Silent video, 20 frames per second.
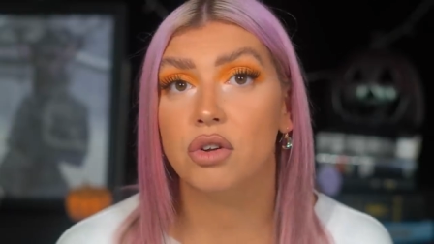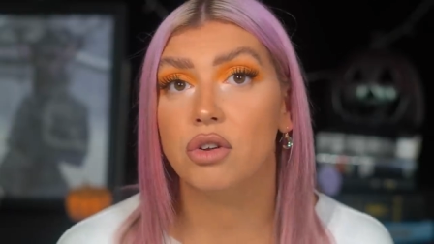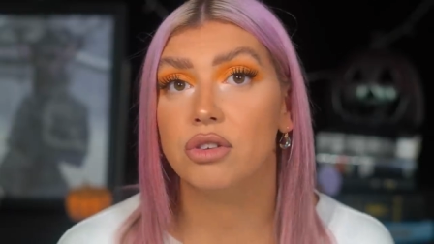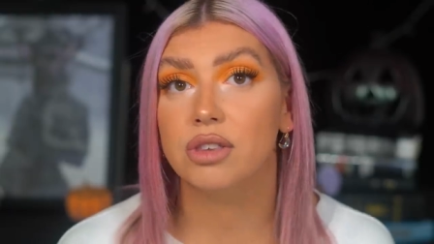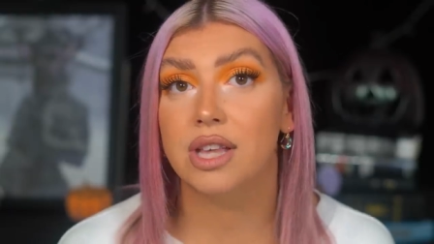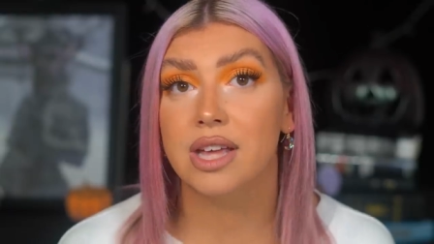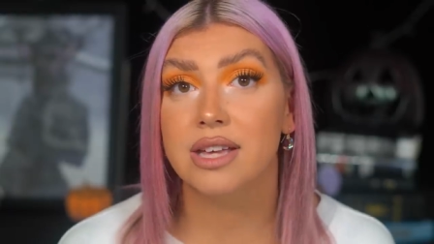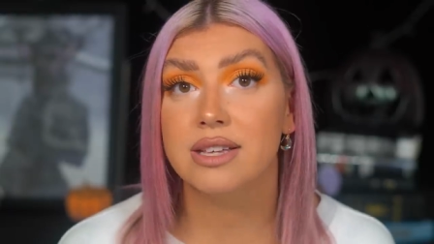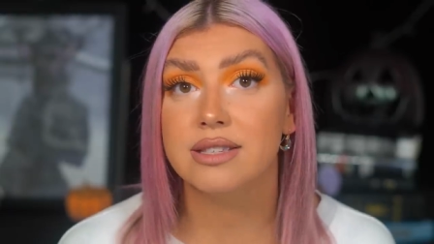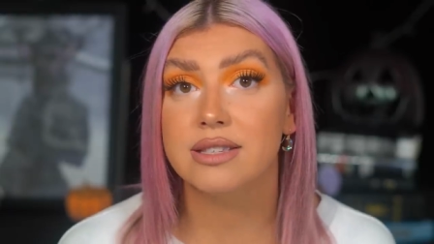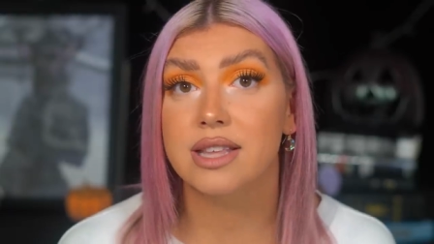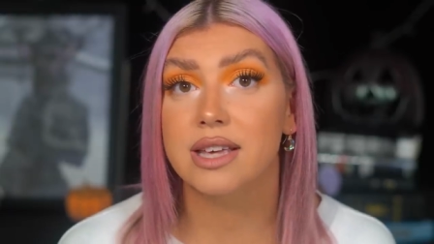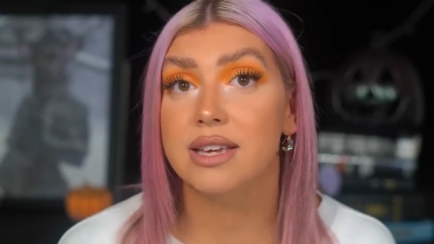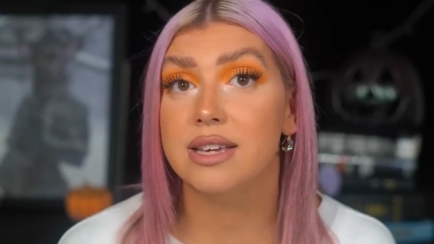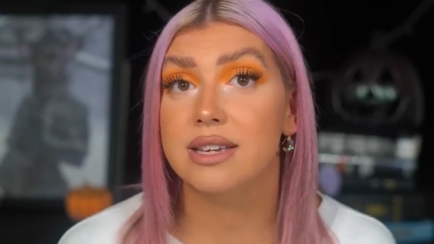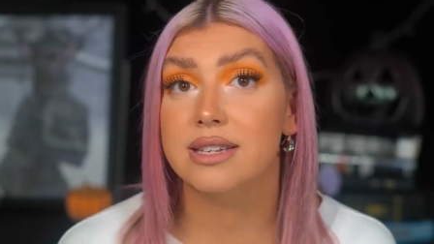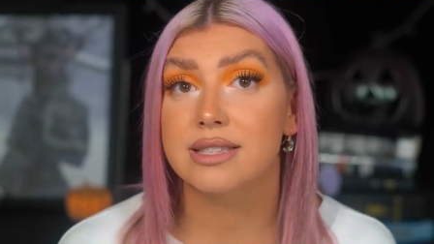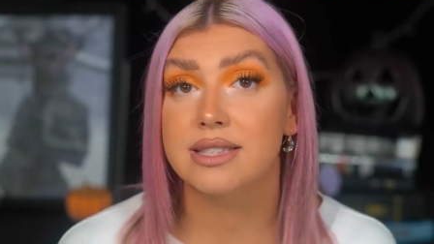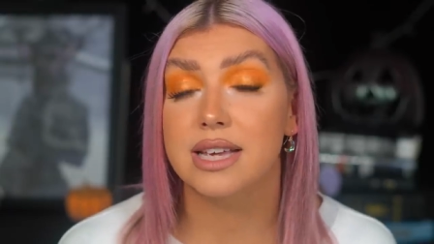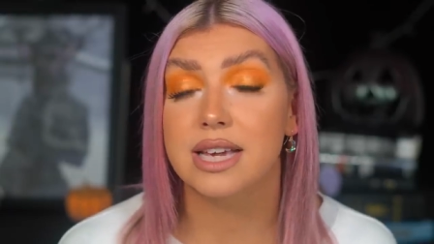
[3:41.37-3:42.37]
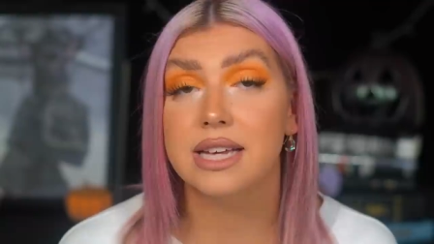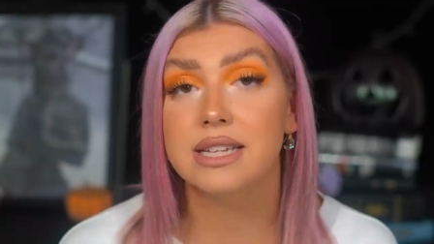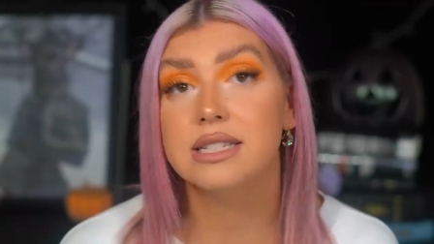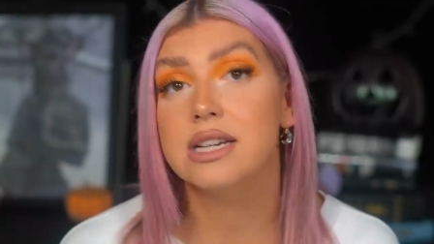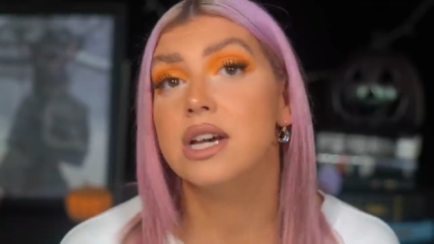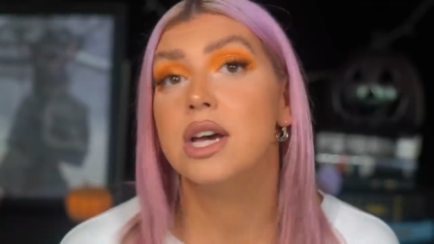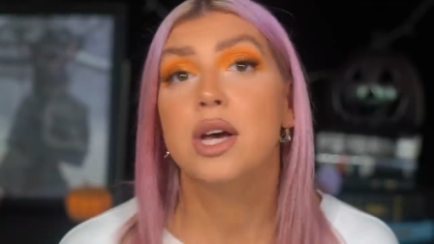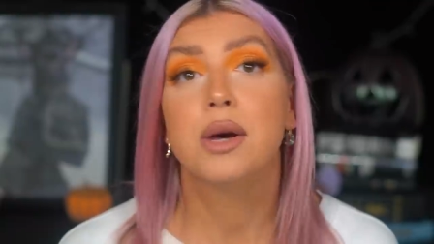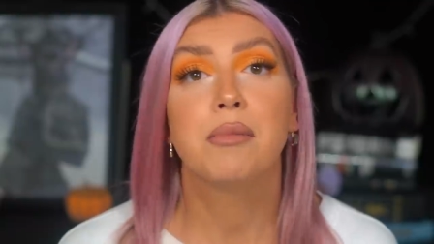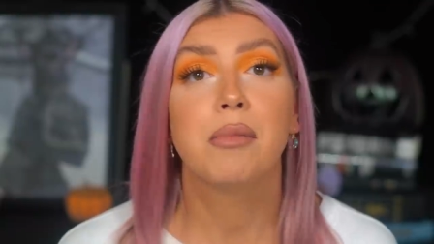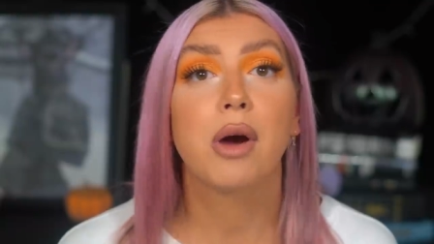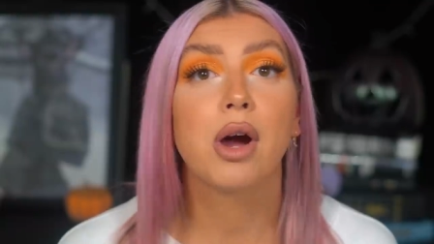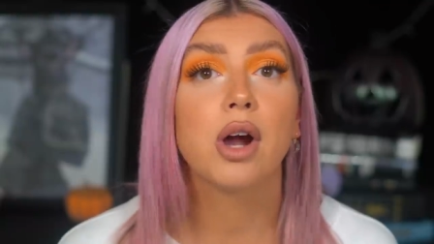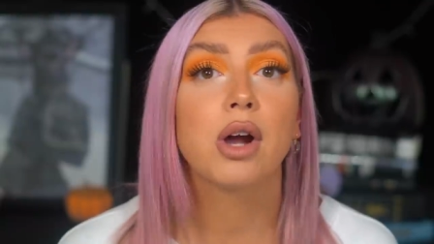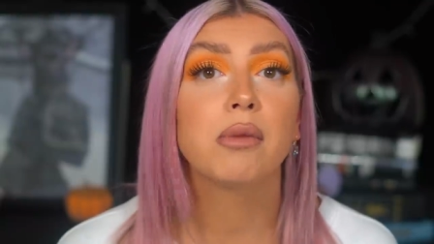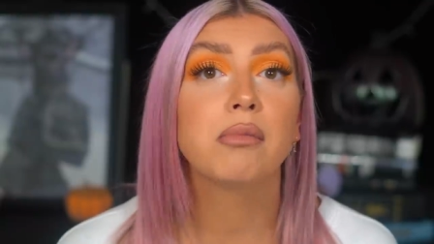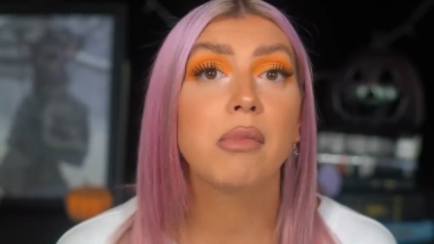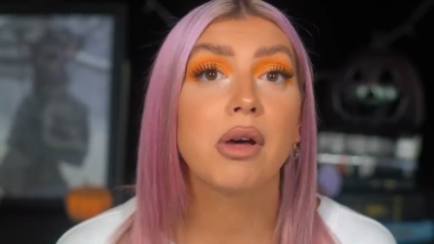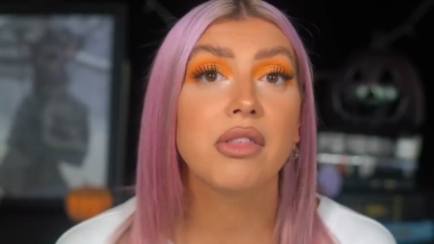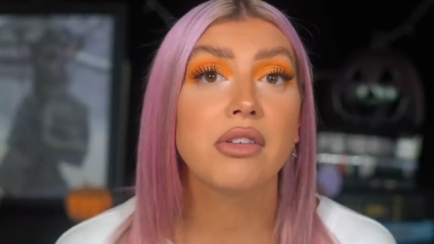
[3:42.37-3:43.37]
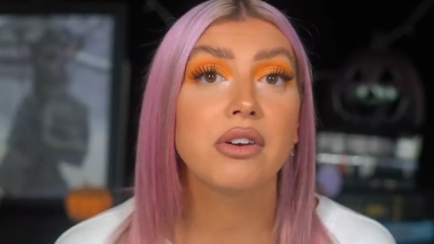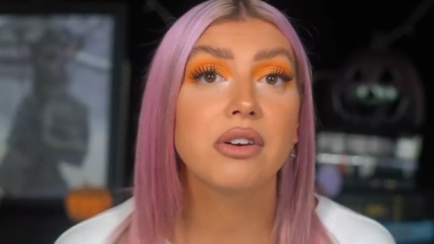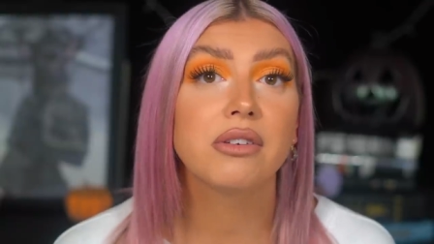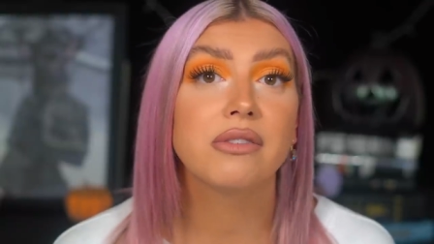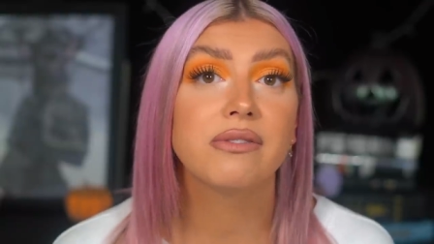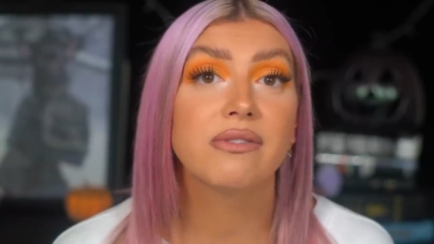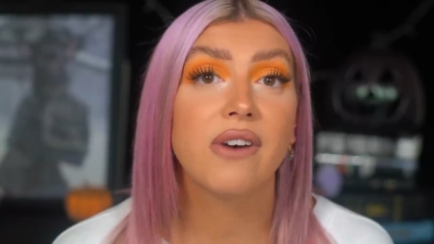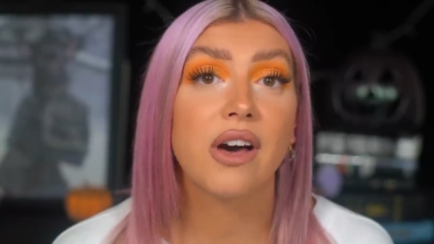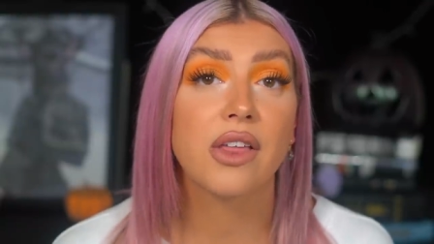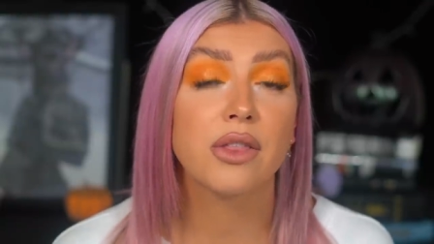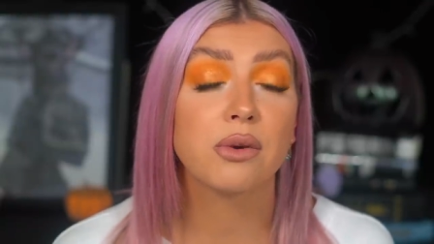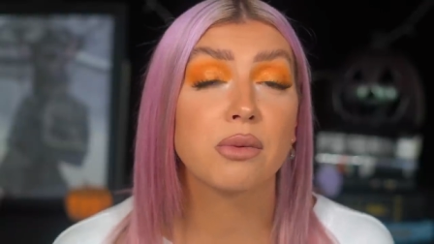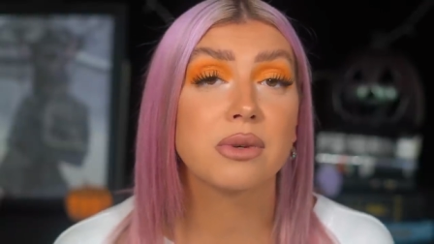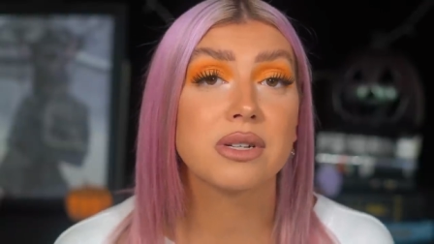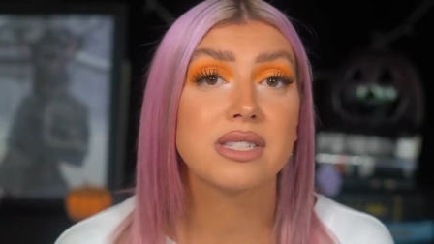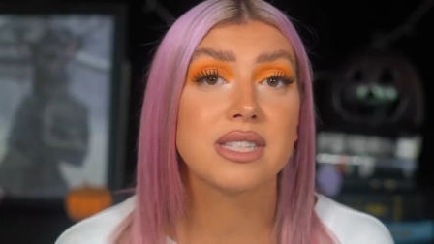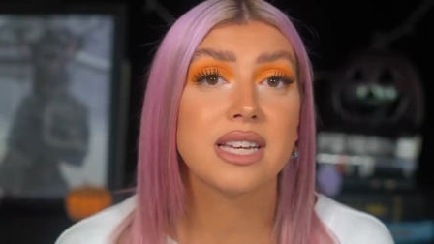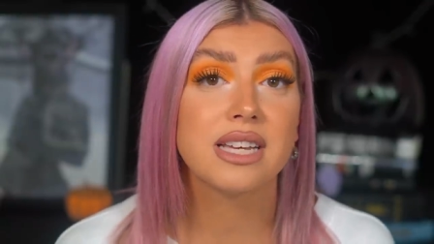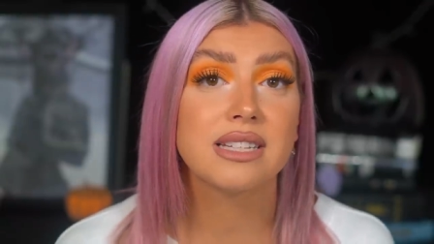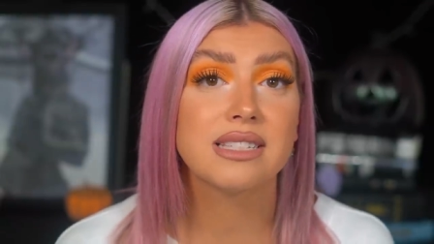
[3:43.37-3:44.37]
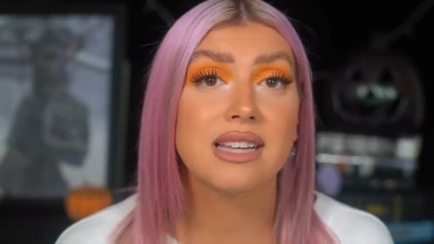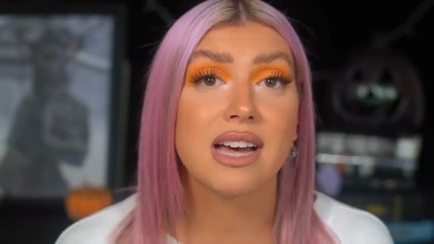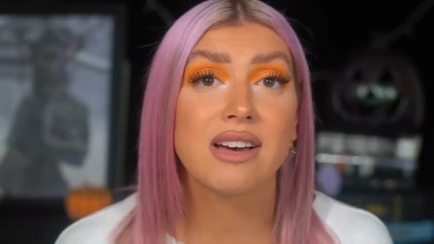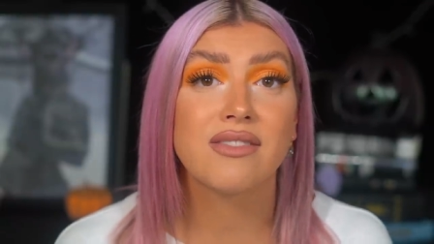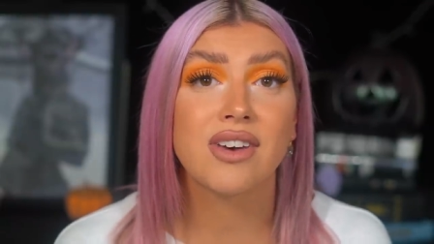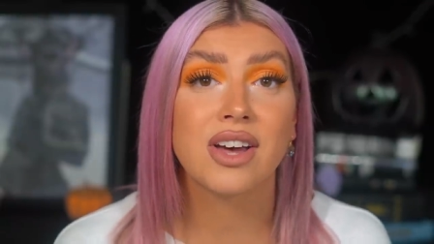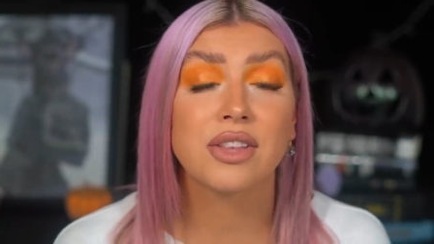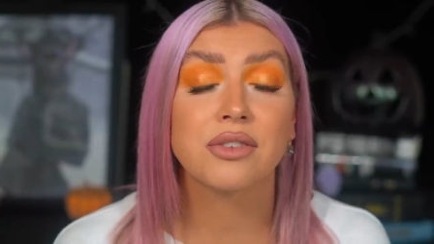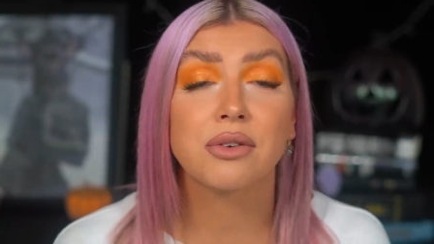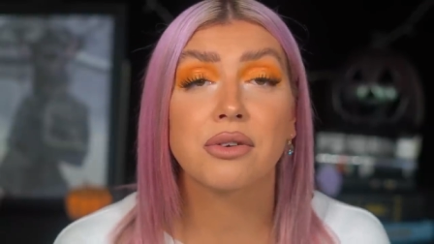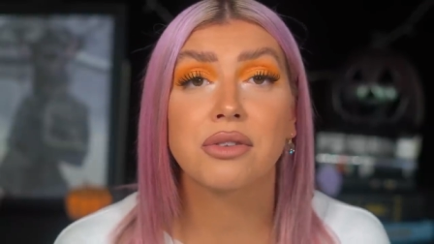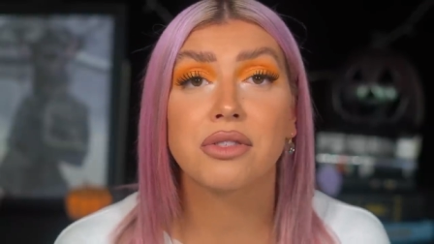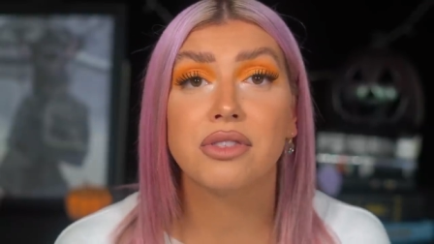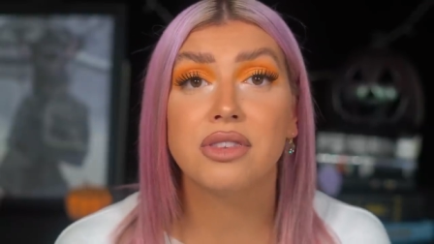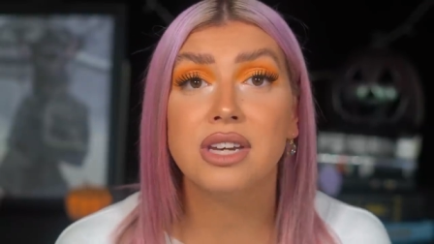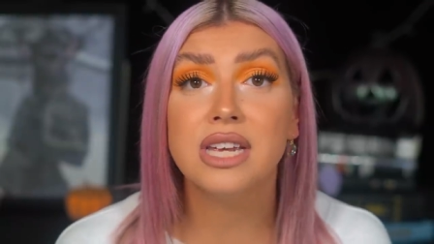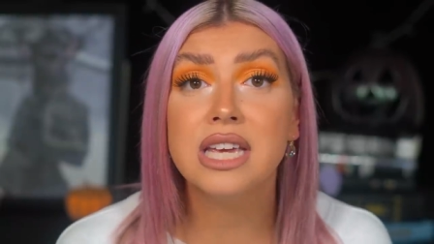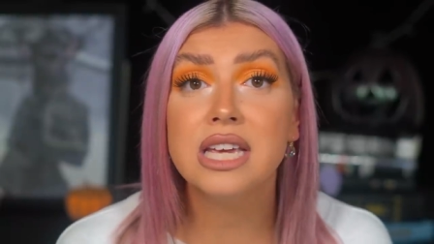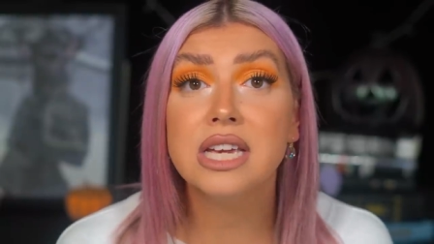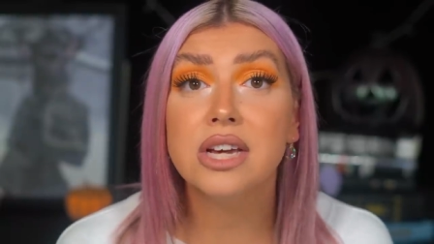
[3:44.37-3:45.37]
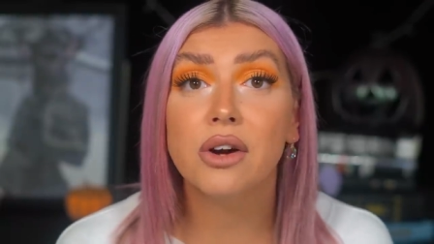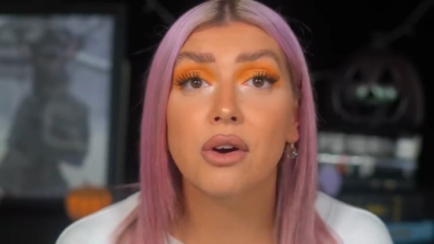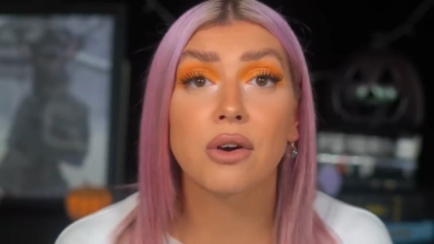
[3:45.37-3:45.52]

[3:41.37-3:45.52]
on this, like I said, but her mother and father were said to have either three